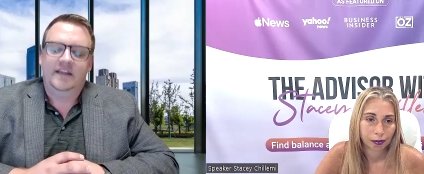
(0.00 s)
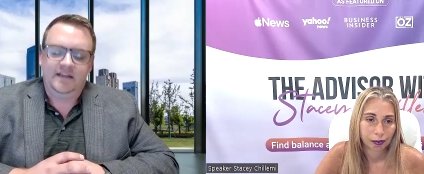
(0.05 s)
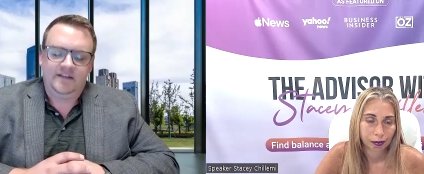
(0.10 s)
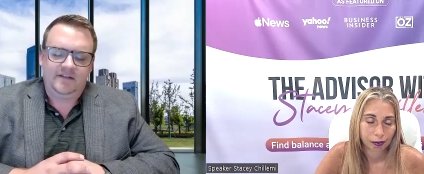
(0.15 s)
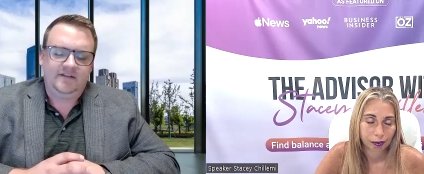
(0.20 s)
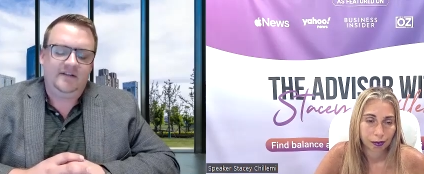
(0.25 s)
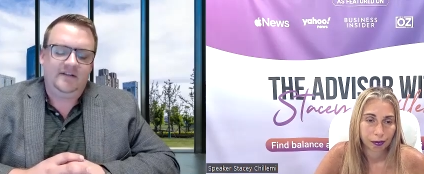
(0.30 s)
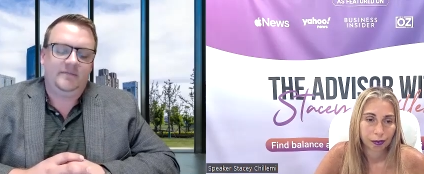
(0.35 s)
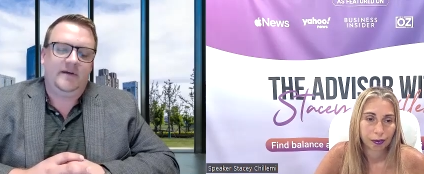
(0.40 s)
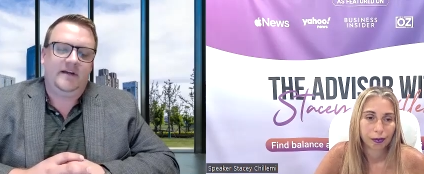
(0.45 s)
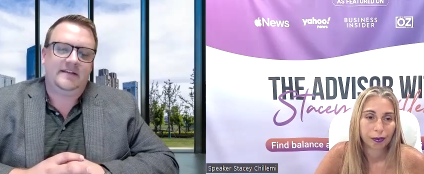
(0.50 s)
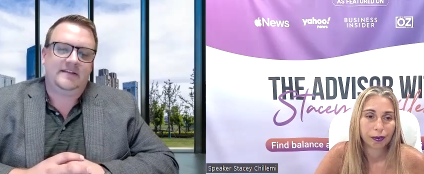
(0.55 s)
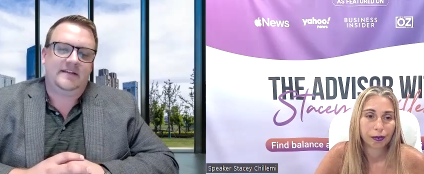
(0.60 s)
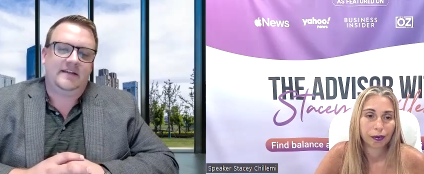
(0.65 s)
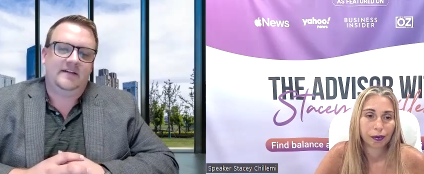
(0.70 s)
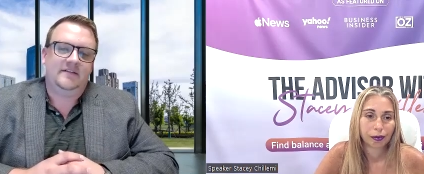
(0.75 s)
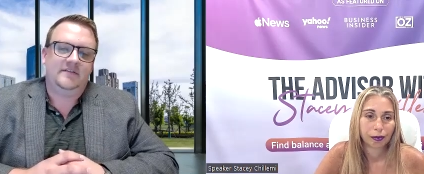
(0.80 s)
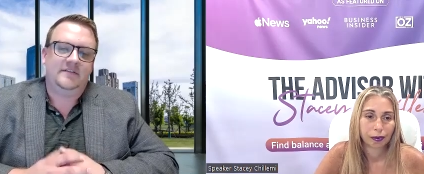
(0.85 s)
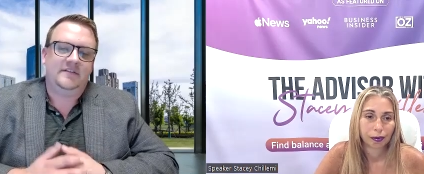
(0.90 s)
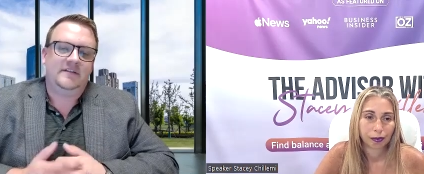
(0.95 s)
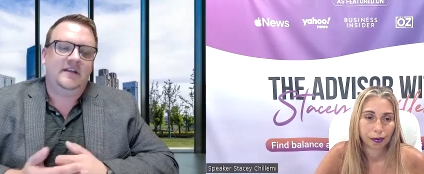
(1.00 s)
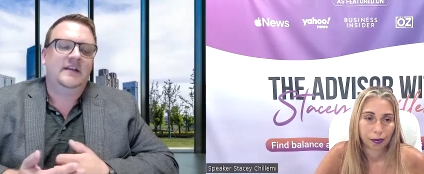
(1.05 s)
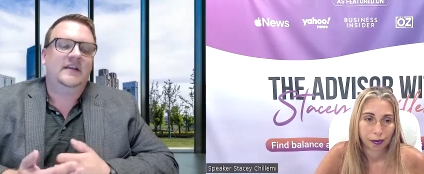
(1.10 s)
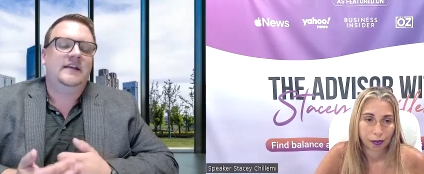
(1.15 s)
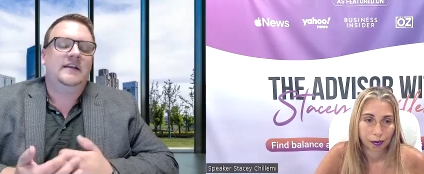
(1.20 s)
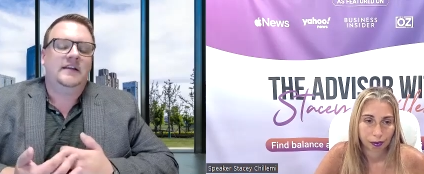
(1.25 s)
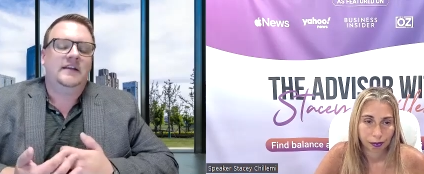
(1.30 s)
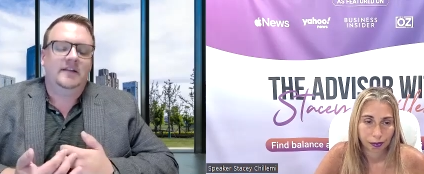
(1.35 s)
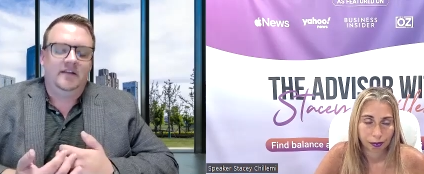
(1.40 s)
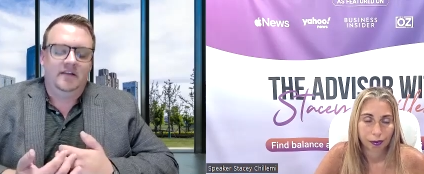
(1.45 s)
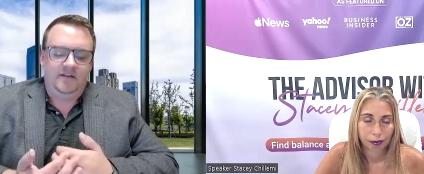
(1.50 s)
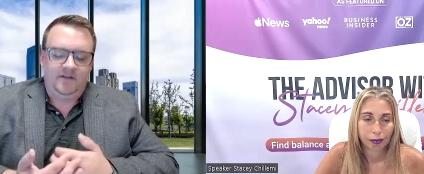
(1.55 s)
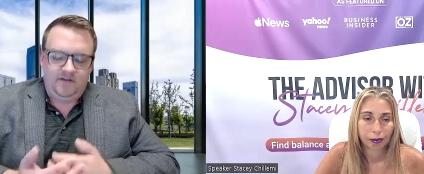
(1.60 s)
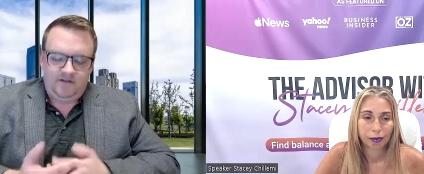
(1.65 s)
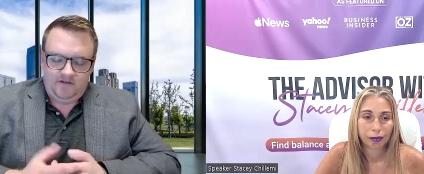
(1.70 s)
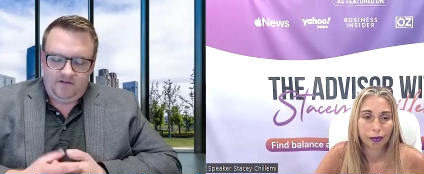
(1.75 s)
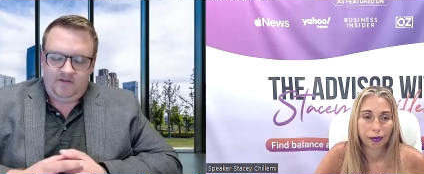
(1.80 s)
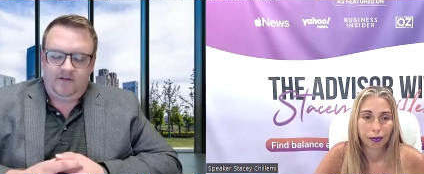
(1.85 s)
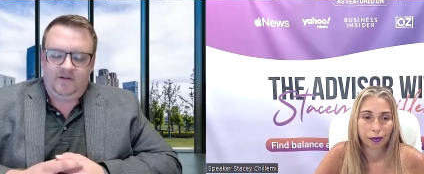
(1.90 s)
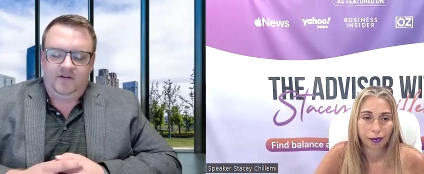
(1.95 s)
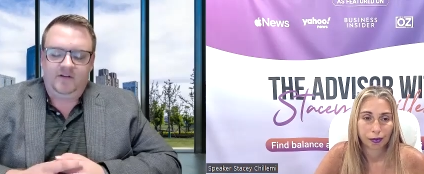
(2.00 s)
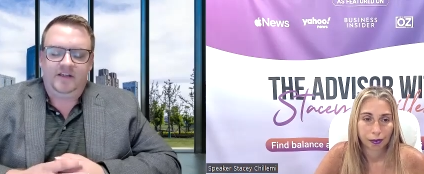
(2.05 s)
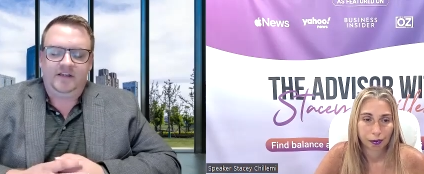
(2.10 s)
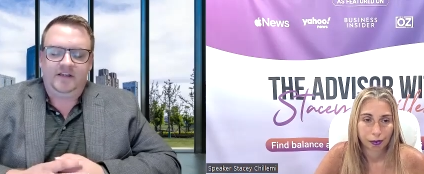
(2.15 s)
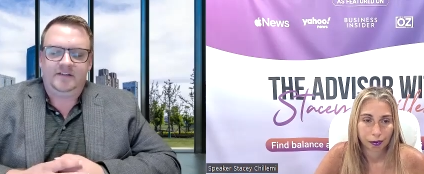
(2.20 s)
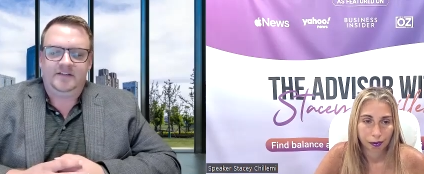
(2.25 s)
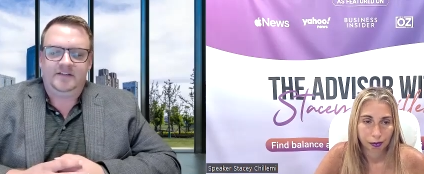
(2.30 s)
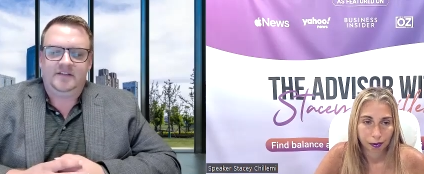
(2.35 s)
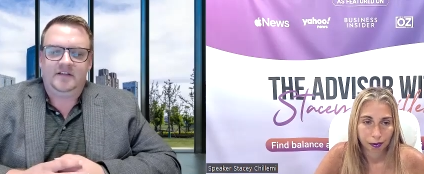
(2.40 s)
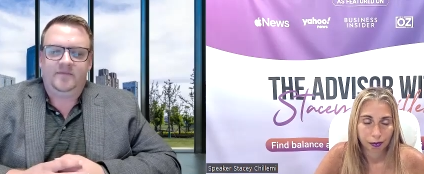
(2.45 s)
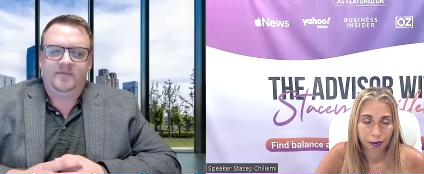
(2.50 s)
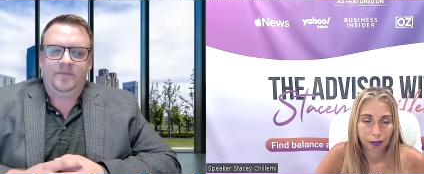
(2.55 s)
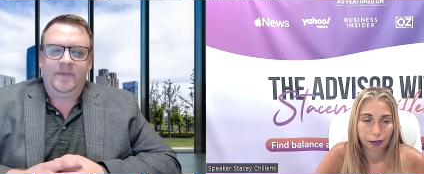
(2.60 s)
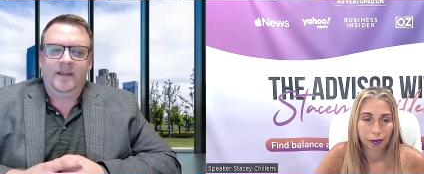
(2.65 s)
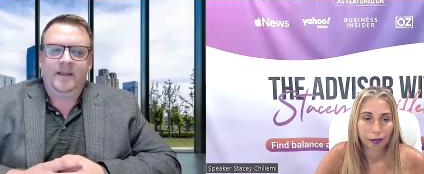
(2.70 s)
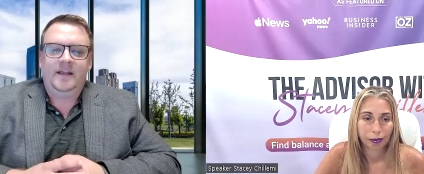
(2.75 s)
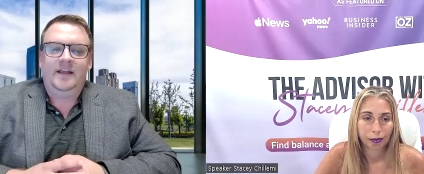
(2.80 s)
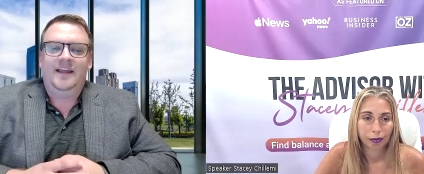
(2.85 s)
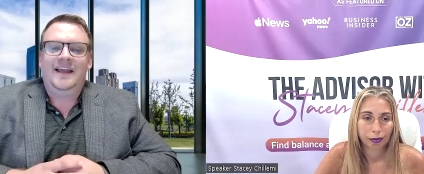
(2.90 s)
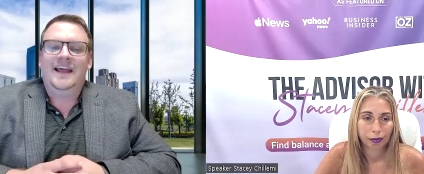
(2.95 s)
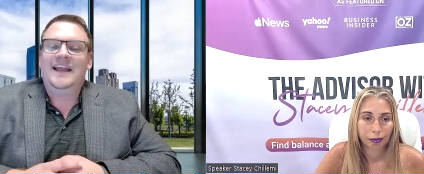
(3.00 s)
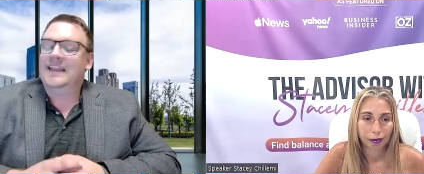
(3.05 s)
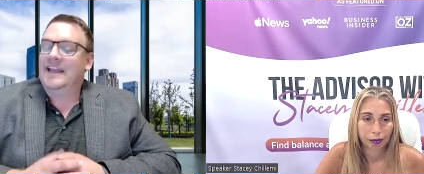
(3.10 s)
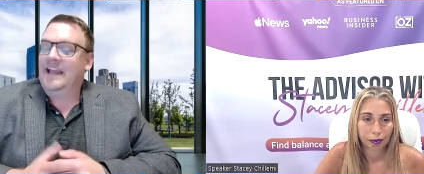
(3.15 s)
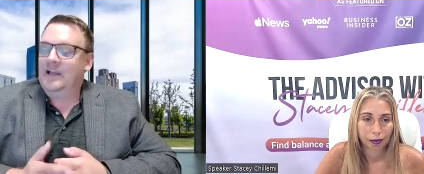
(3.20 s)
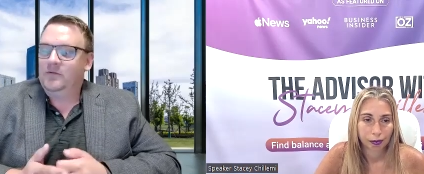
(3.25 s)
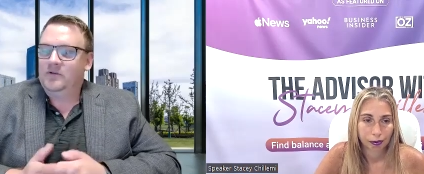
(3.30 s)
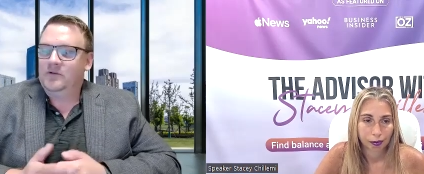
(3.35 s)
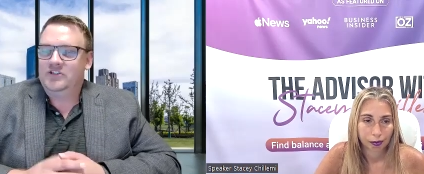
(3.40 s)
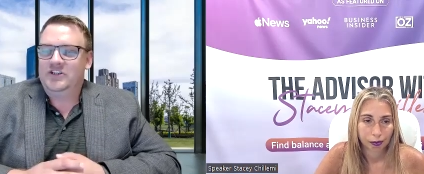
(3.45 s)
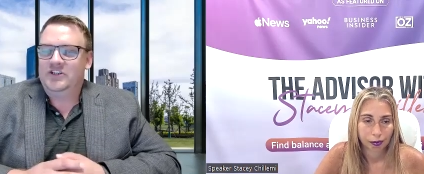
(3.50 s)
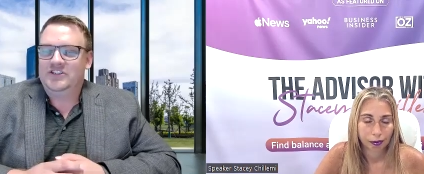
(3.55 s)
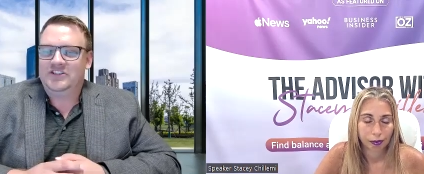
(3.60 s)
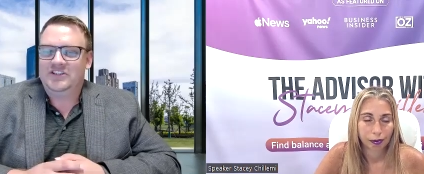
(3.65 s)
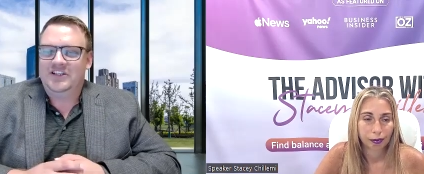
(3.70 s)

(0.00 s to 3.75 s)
Speaker 1: get you the best house, all that good stuff. And language